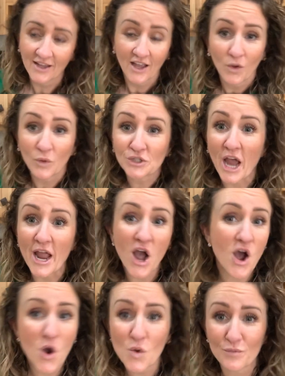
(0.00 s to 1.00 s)
Which I
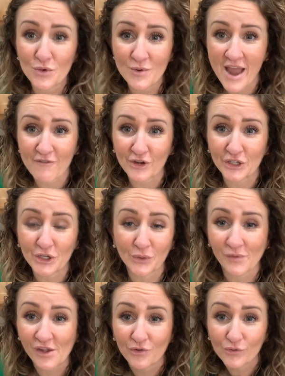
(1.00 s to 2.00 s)
hope you never
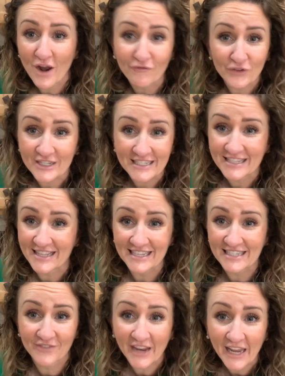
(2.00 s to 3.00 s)
use in reference to
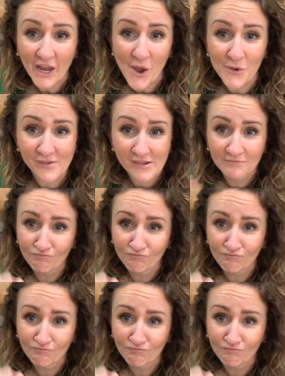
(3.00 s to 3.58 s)
these videos.